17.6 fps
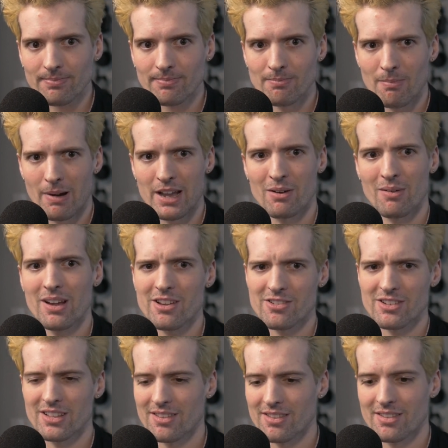
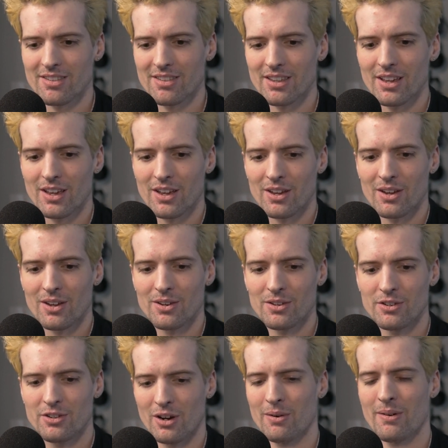Migrations
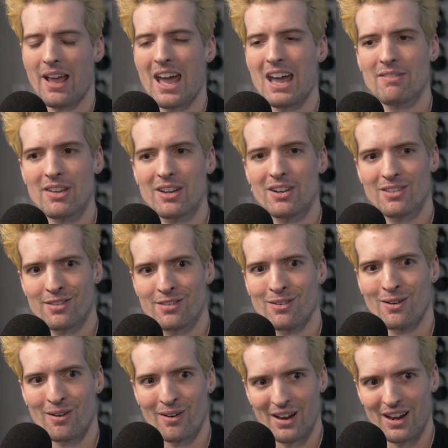don't have a good
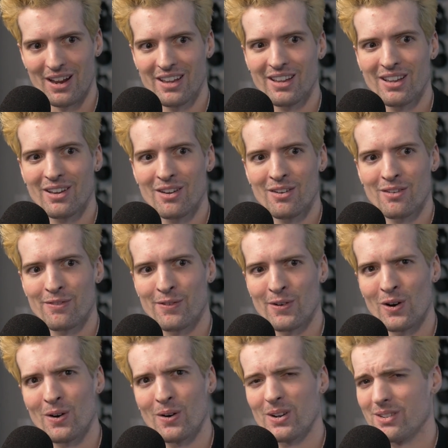story
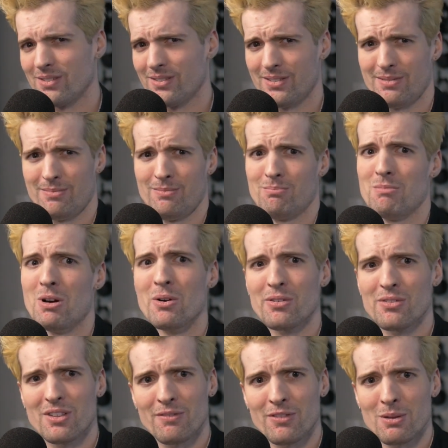for
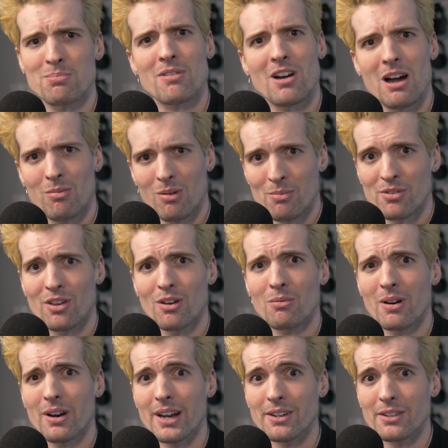most of the problems you'll
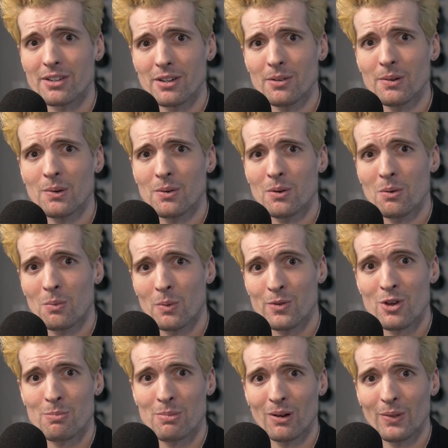run into when
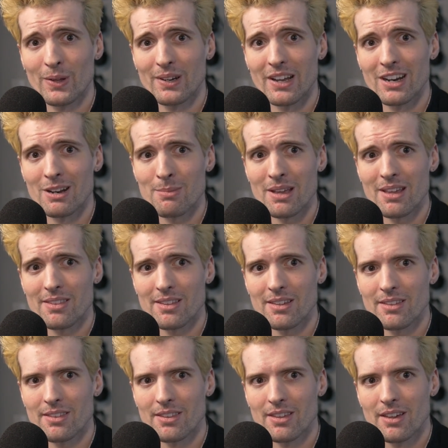you're building
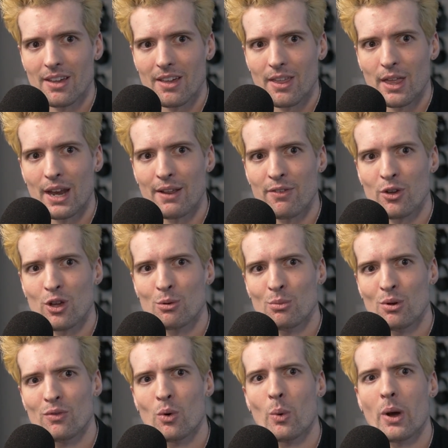databases. And if you can
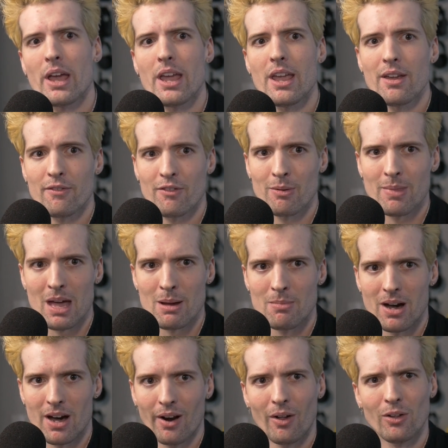move away from that
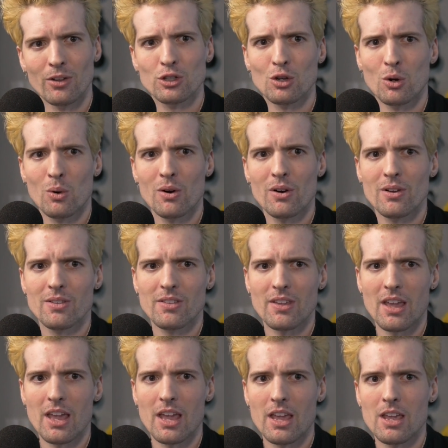model towards
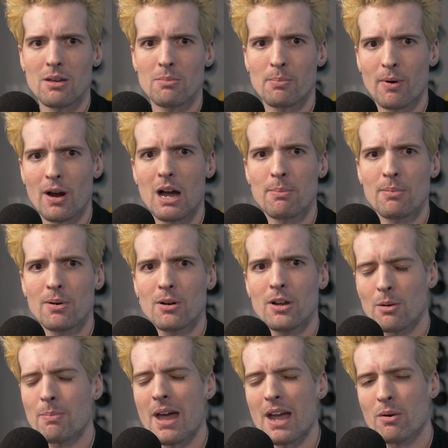a proper
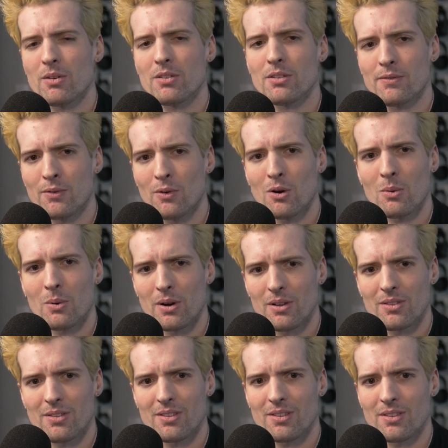backwards and
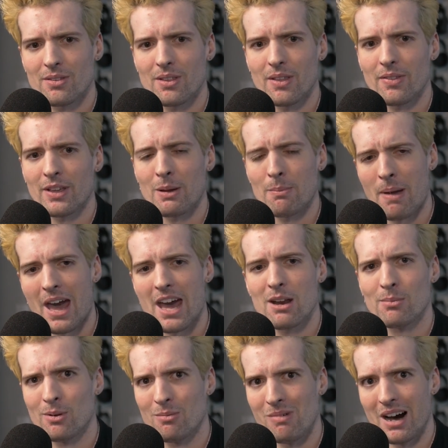forwards
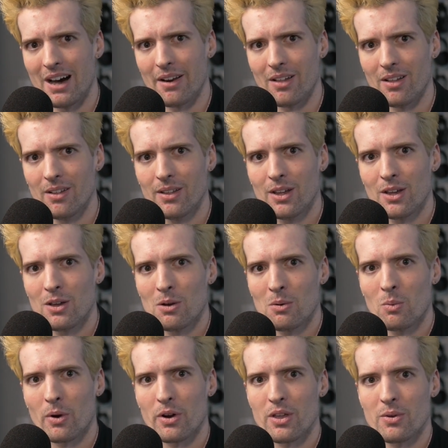compatible model
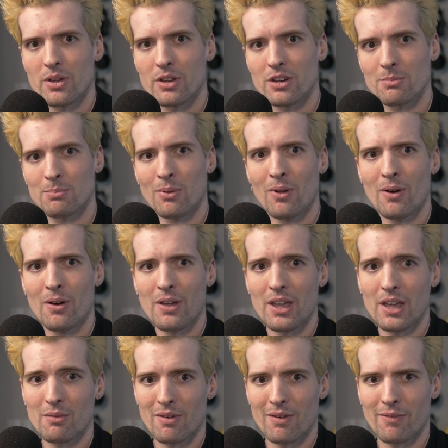where you can deploy
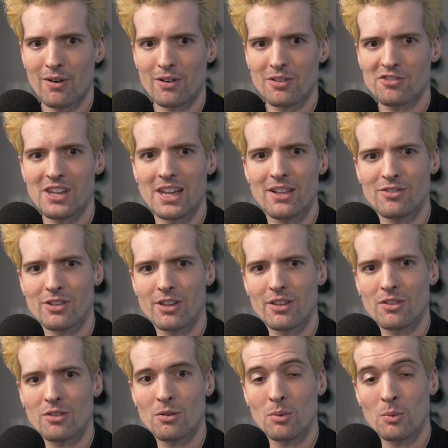and revert
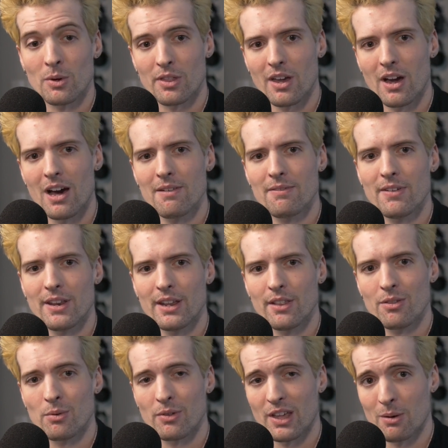changes with
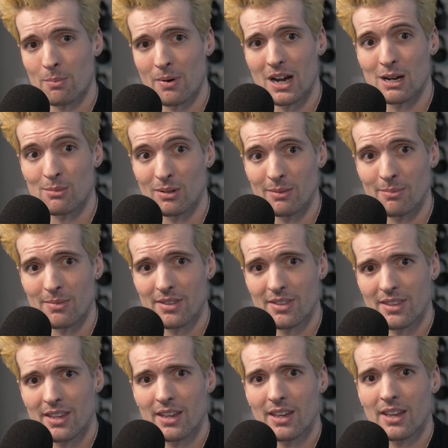confidence without
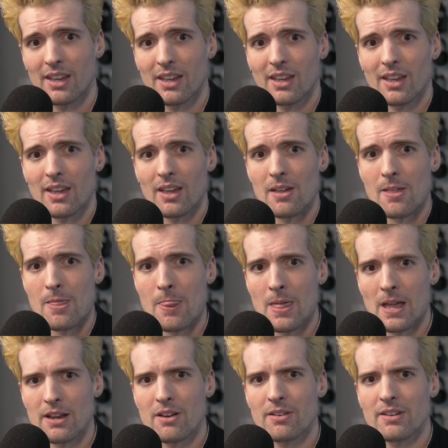problems,
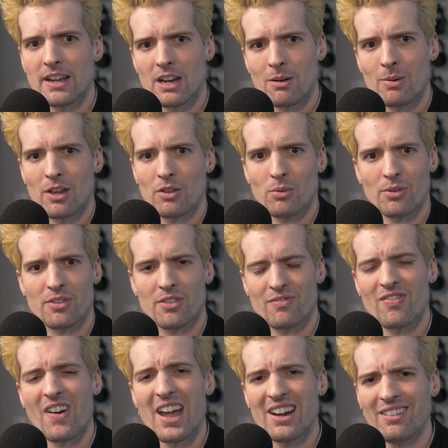then your database will
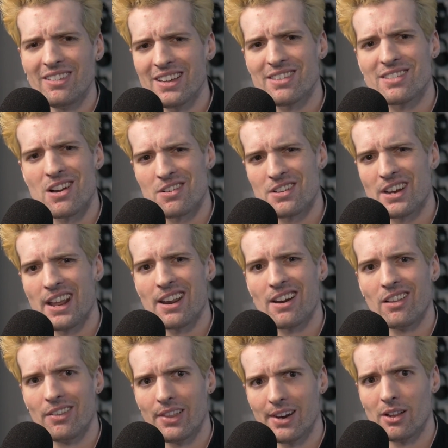finally start to get a
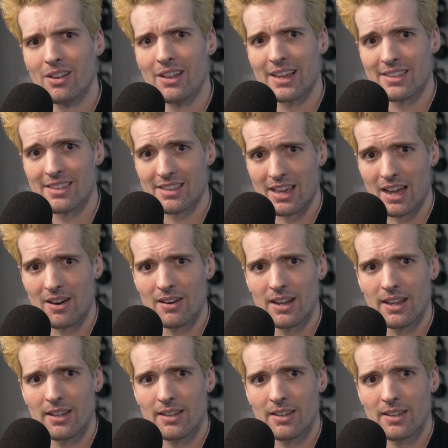little less
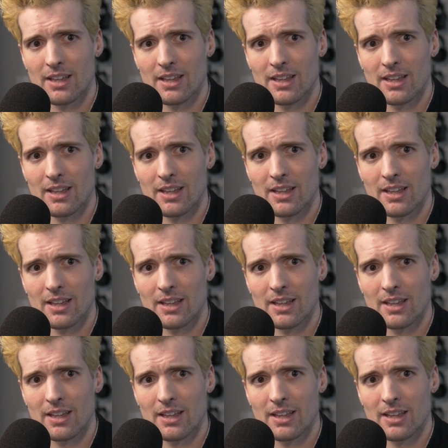scary.